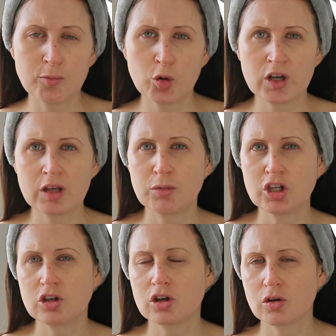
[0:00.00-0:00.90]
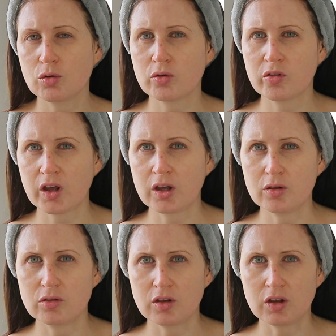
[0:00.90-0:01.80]
a morning, but you could
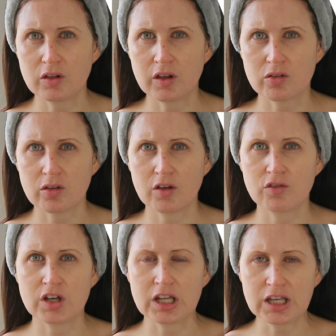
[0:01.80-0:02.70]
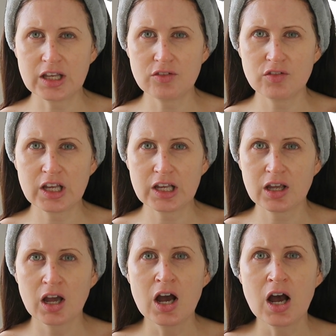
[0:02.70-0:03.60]
also do this of an
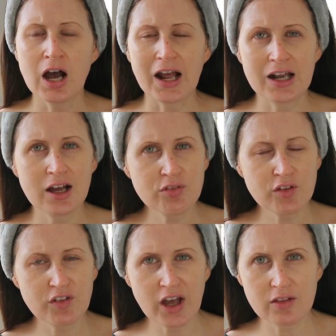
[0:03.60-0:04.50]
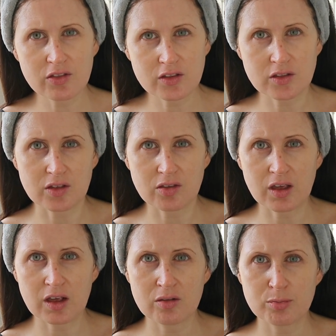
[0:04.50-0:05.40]
evening. I love the fact that this
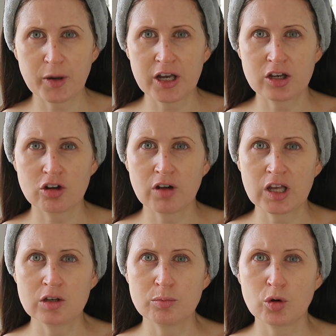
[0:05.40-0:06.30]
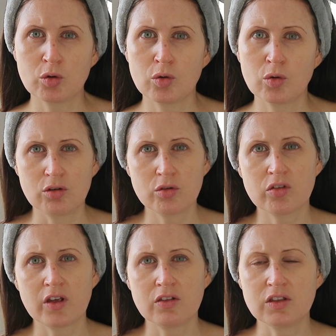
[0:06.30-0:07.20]
is biodegradable, and
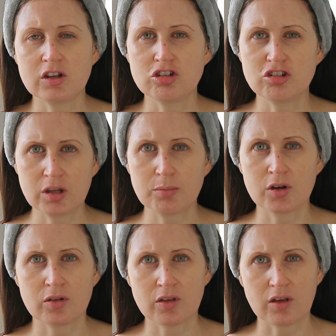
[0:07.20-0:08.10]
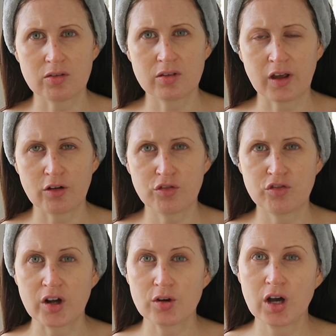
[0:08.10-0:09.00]
also the sheet mask itself
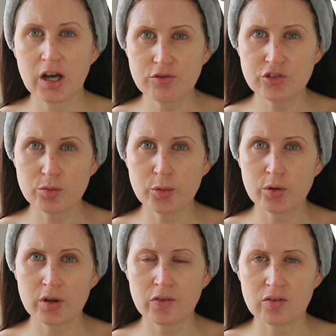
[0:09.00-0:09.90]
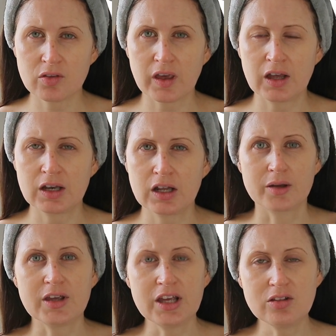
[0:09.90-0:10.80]
felt comfortable on the skin.
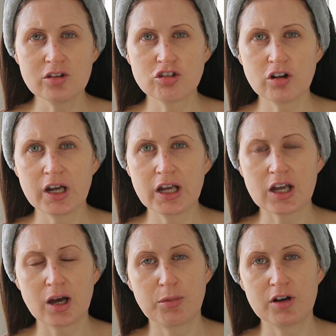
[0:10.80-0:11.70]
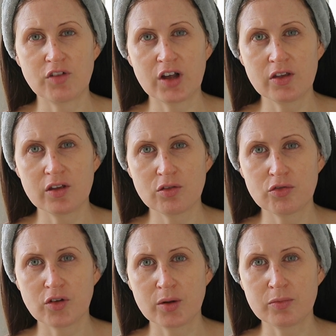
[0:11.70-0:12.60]
I'm keen to try a couple of others
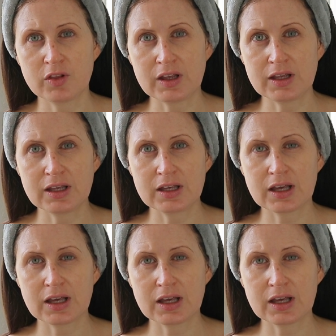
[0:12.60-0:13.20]
from the